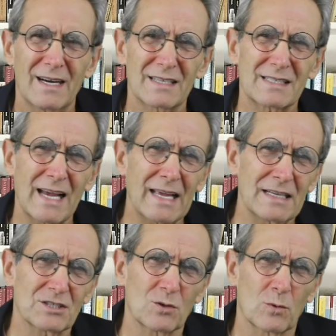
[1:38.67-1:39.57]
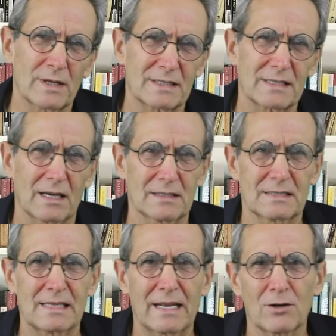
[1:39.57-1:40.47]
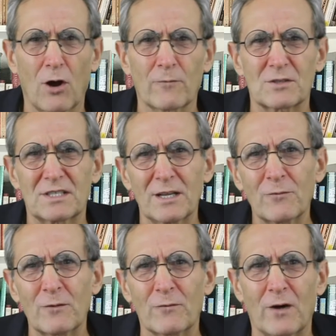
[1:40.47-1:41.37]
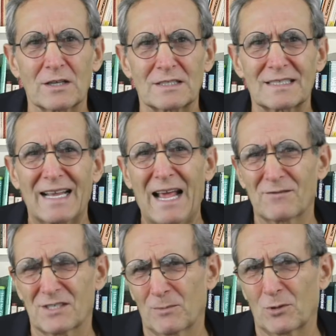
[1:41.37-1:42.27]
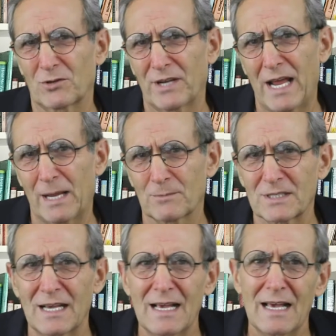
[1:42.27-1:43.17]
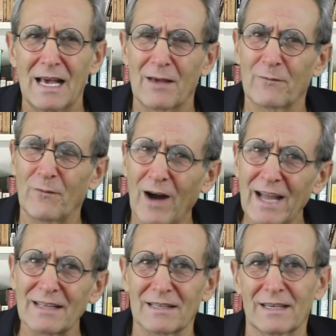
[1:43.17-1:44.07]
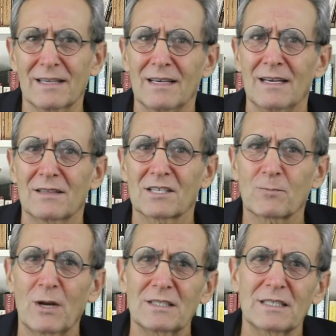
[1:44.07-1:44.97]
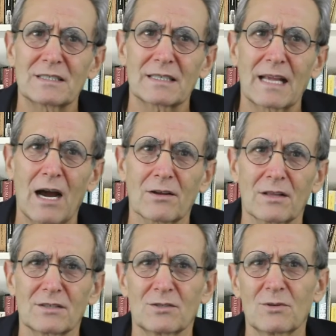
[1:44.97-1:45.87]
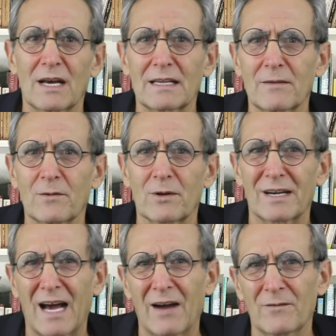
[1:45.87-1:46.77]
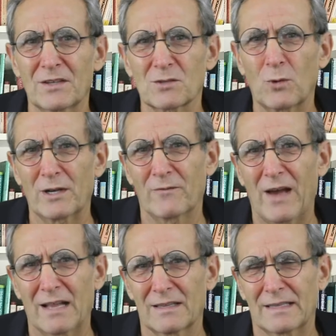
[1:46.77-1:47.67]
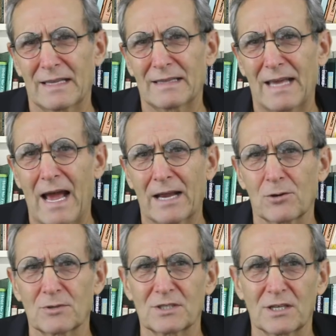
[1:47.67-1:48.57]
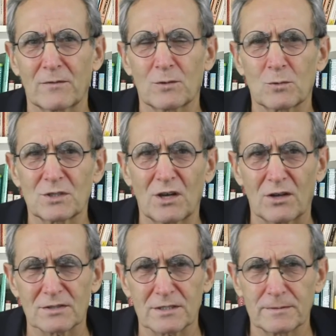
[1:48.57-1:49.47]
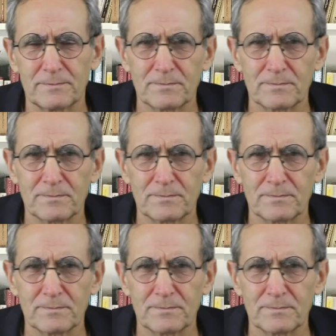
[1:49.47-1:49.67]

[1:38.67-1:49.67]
A second issue with Excel is that it offers different functions that have similar names. And finally, the spreadsheets and calculators do not give you an obvious way to validate the accuracy of your results.